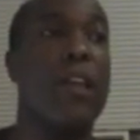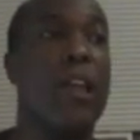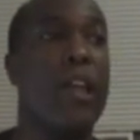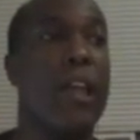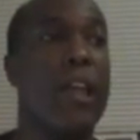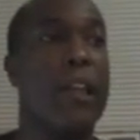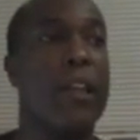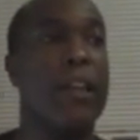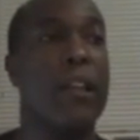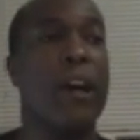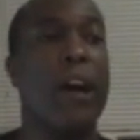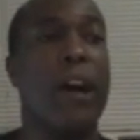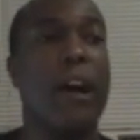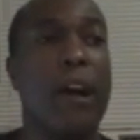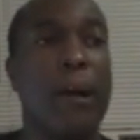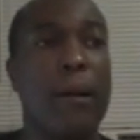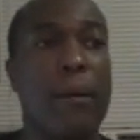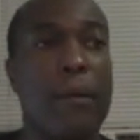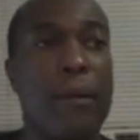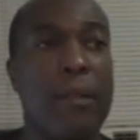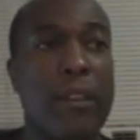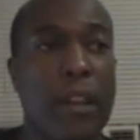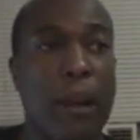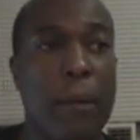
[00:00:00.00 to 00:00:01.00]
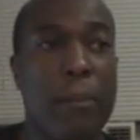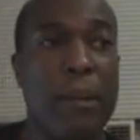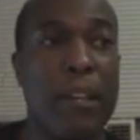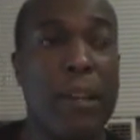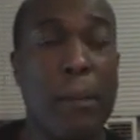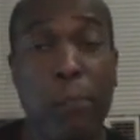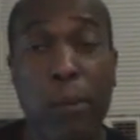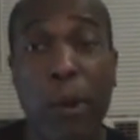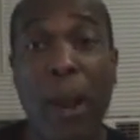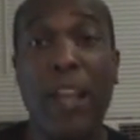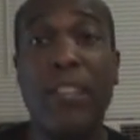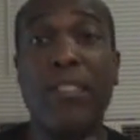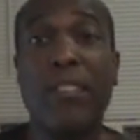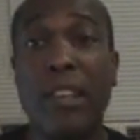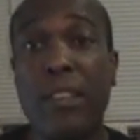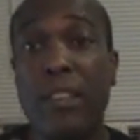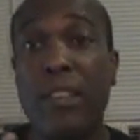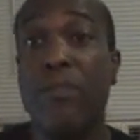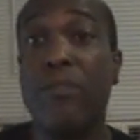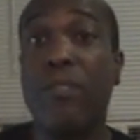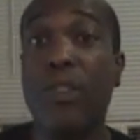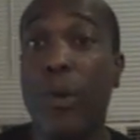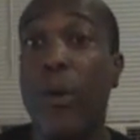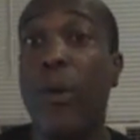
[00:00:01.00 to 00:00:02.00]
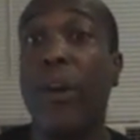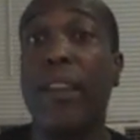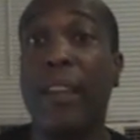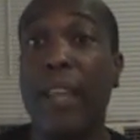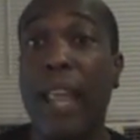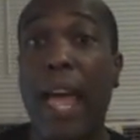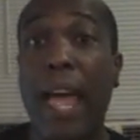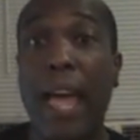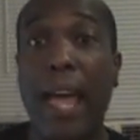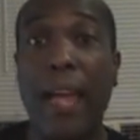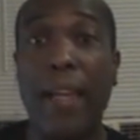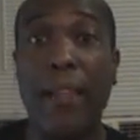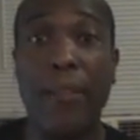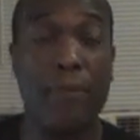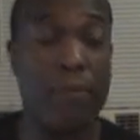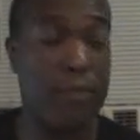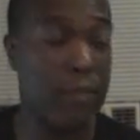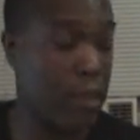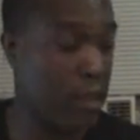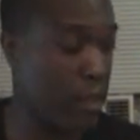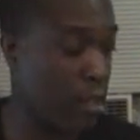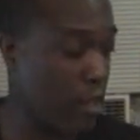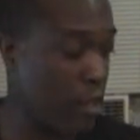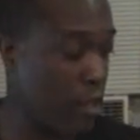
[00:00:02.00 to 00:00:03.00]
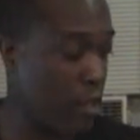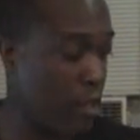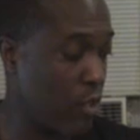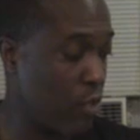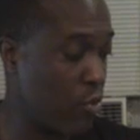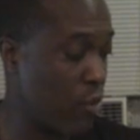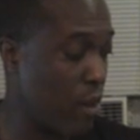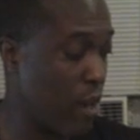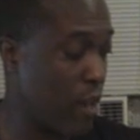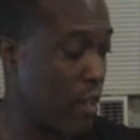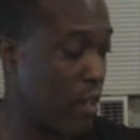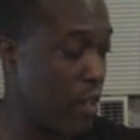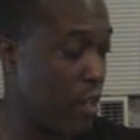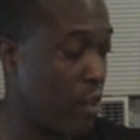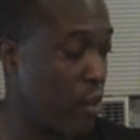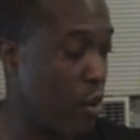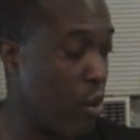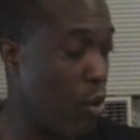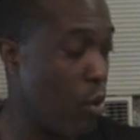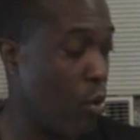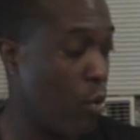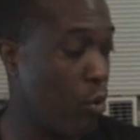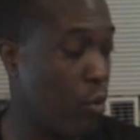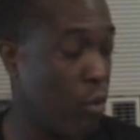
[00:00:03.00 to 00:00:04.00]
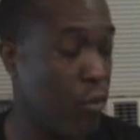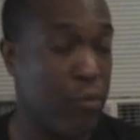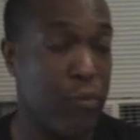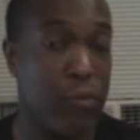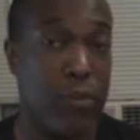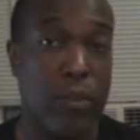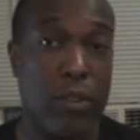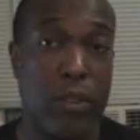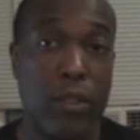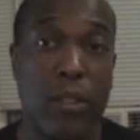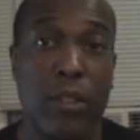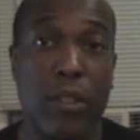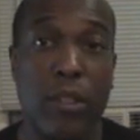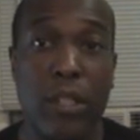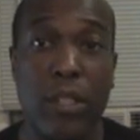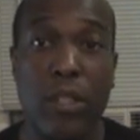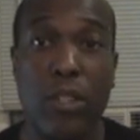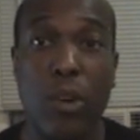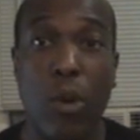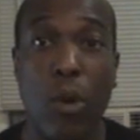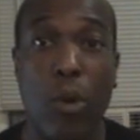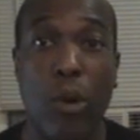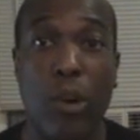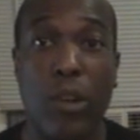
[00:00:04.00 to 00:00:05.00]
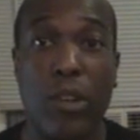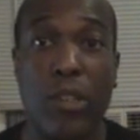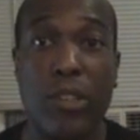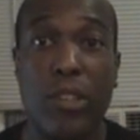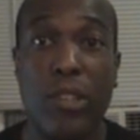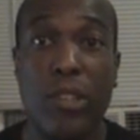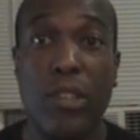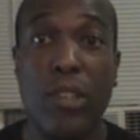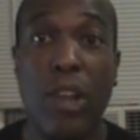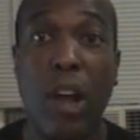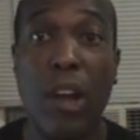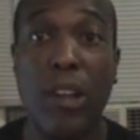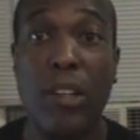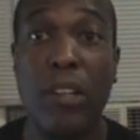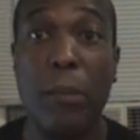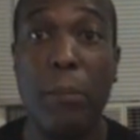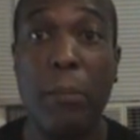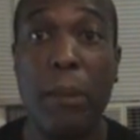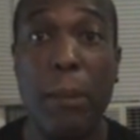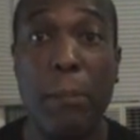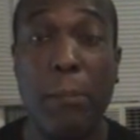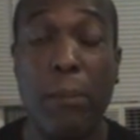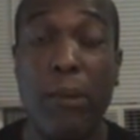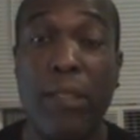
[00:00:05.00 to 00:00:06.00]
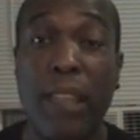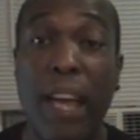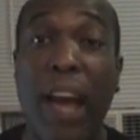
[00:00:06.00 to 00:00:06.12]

And, I'm in the process of doing that and trying to get a hold of these courts and talk to people.